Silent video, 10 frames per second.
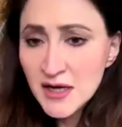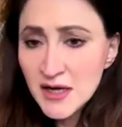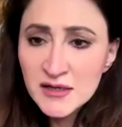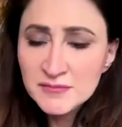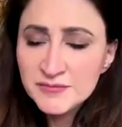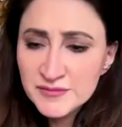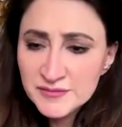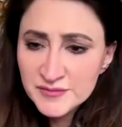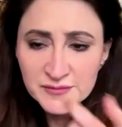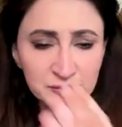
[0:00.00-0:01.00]

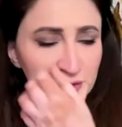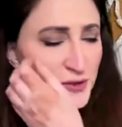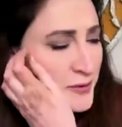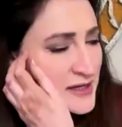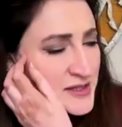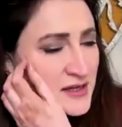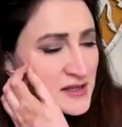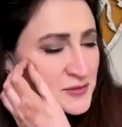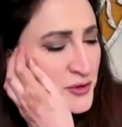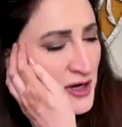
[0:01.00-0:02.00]
We'll wait
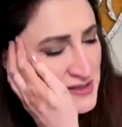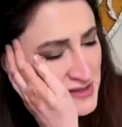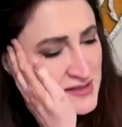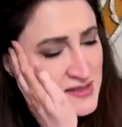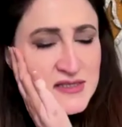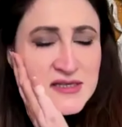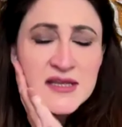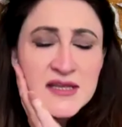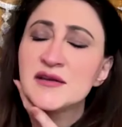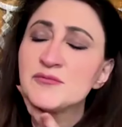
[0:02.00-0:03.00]
till it processes
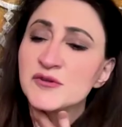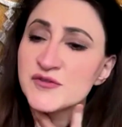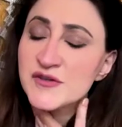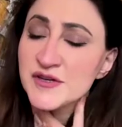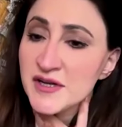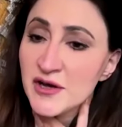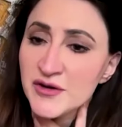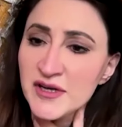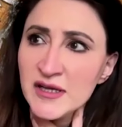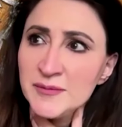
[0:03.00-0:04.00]
and then we'll send it
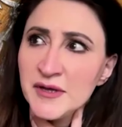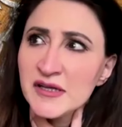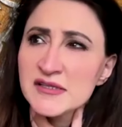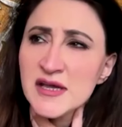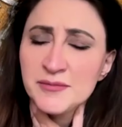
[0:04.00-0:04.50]
out in emails.